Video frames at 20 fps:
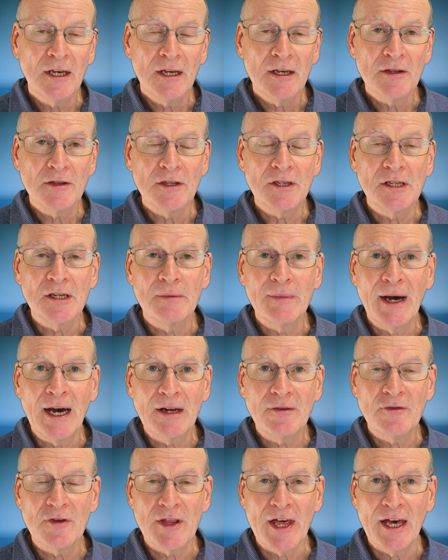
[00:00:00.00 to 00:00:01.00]
the
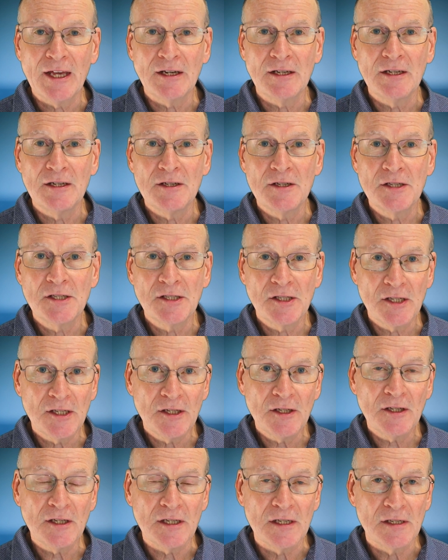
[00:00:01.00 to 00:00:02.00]
command for that is
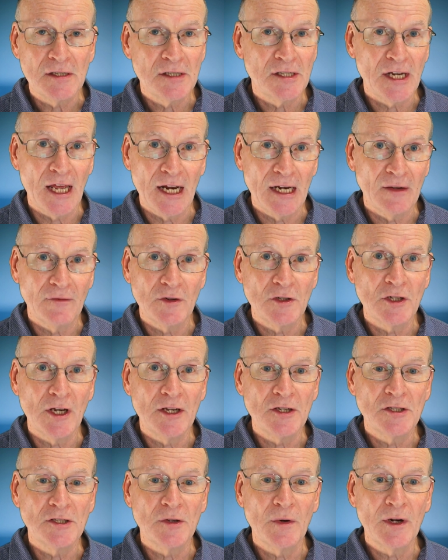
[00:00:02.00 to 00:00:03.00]
cd, standing for
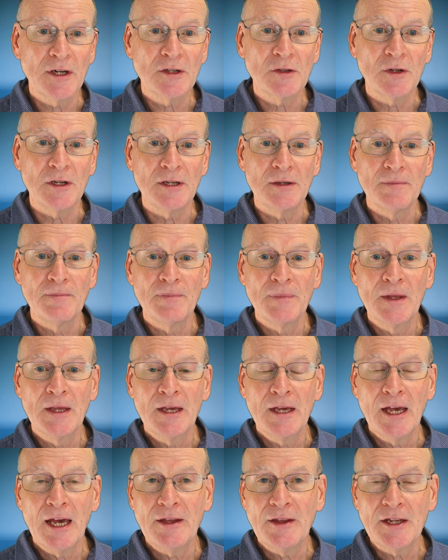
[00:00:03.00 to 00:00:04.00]
change directory,
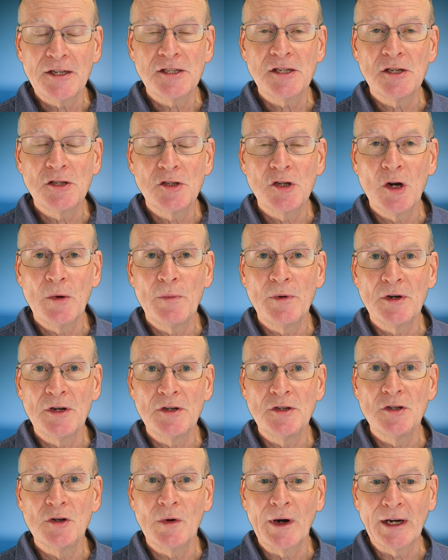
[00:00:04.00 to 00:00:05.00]
and that's
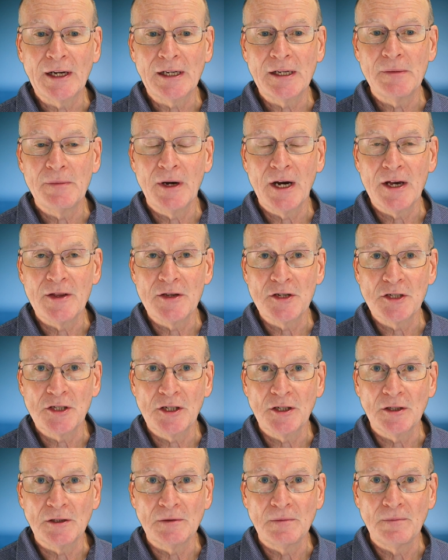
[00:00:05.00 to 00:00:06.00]
interpreted directly by the
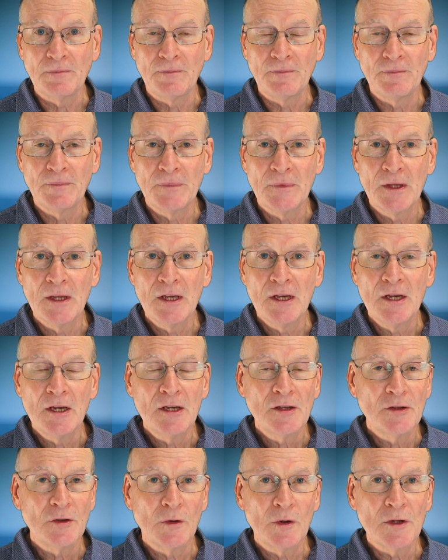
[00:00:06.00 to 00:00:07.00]
shell.
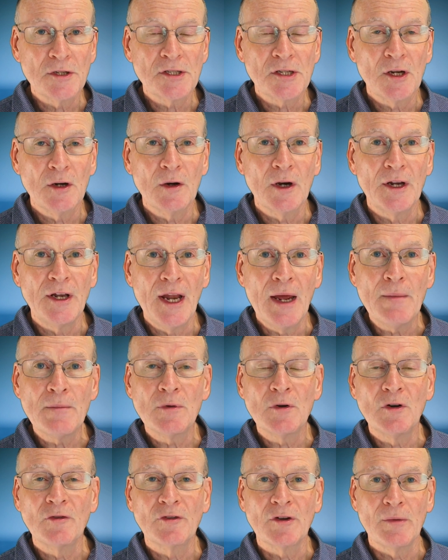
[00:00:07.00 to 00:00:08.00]
There are also a
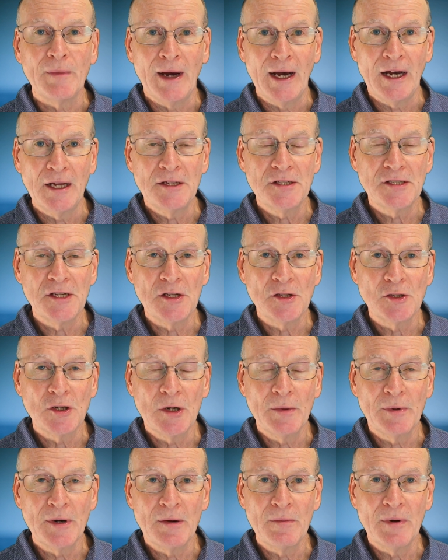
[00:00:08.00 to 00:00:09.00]
number of commands
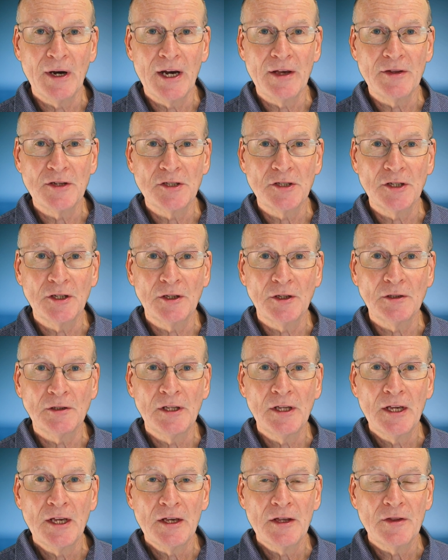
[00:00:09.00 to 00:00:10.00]
interpreted by the shell
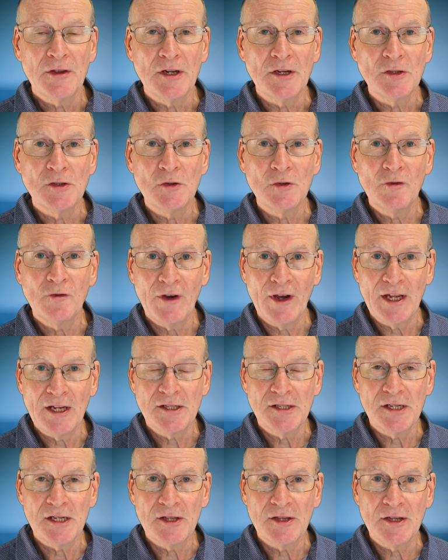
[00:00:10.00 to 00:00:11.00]
that do
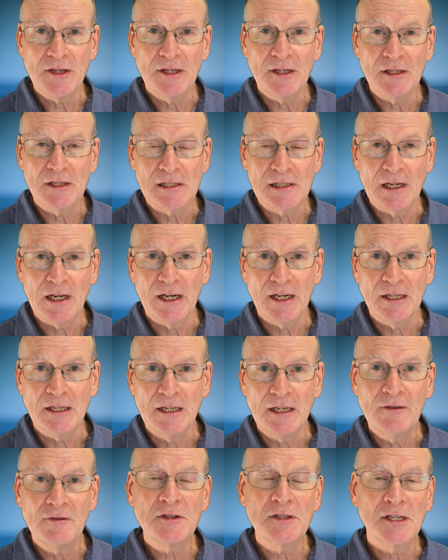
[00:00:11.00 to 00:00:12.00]
fancy things like
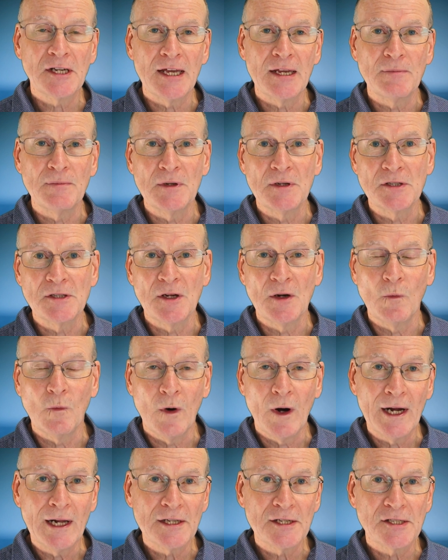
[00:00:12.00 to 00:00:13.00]
if statements and
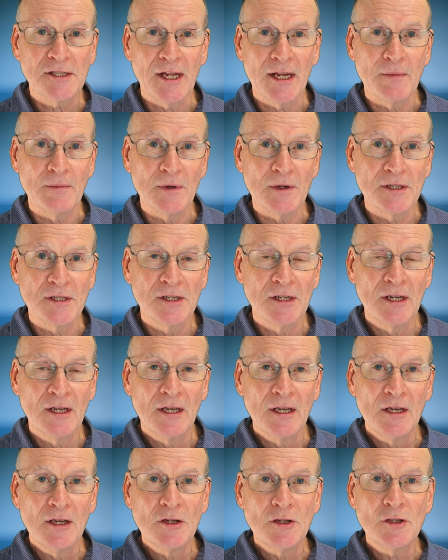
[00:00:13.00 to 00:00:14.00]
while statements,
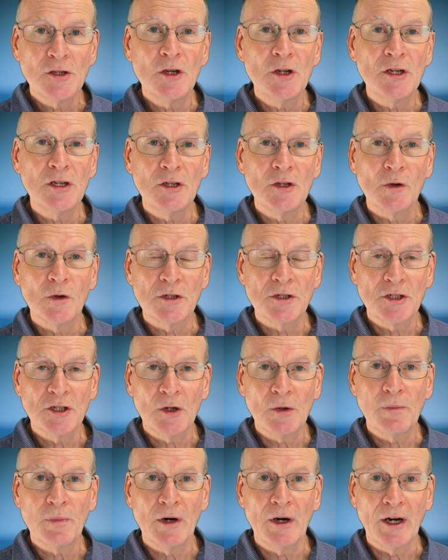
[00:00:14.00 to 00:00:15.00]
turning your
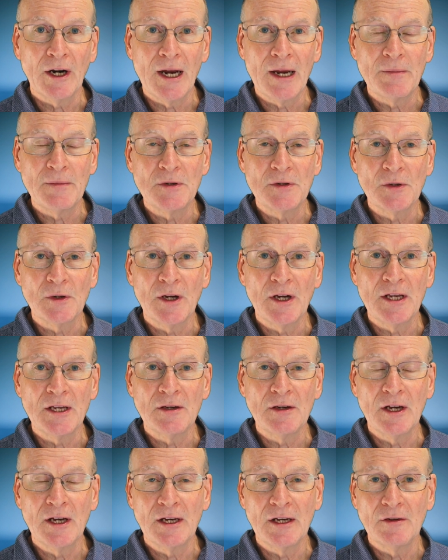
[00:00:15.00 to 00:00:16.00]
shell program into
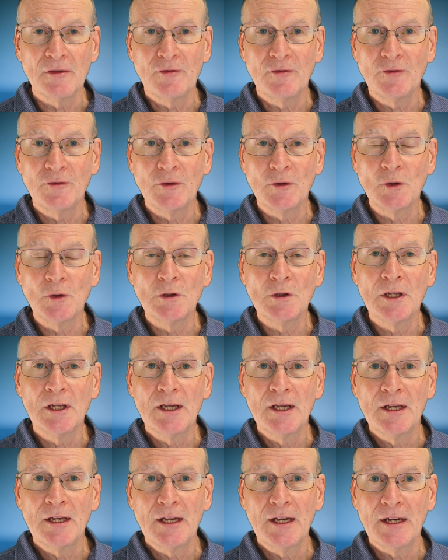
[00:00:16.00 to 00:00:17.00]
a
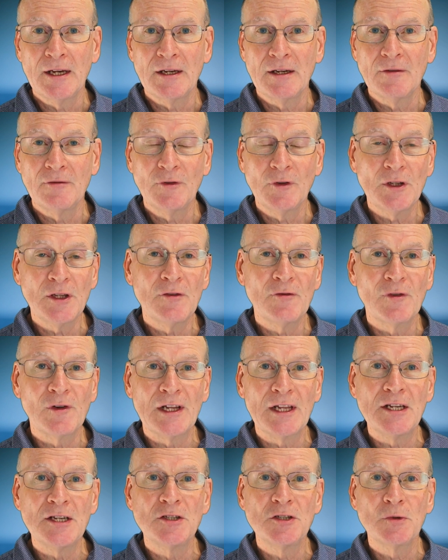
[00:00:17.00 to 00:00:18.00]
fully
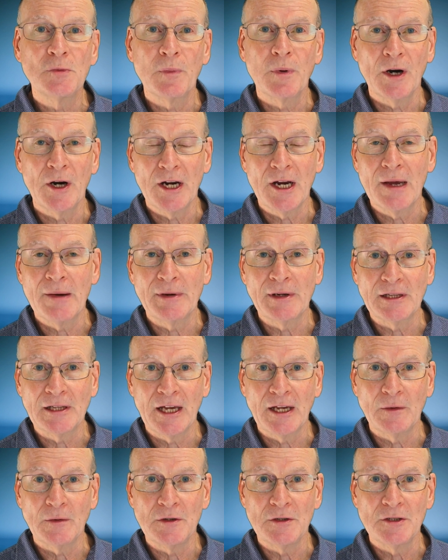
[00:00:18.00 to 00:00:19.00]
fledged programming
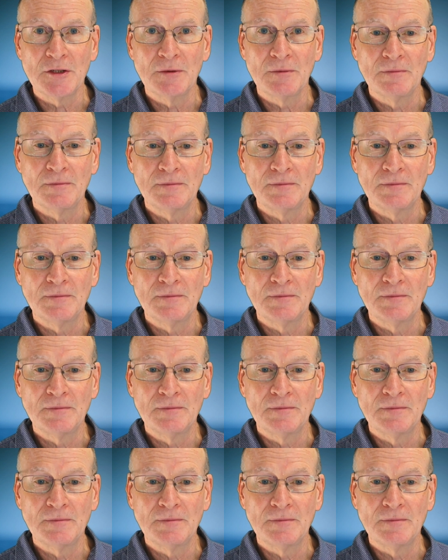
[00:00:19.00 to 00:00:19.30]
language.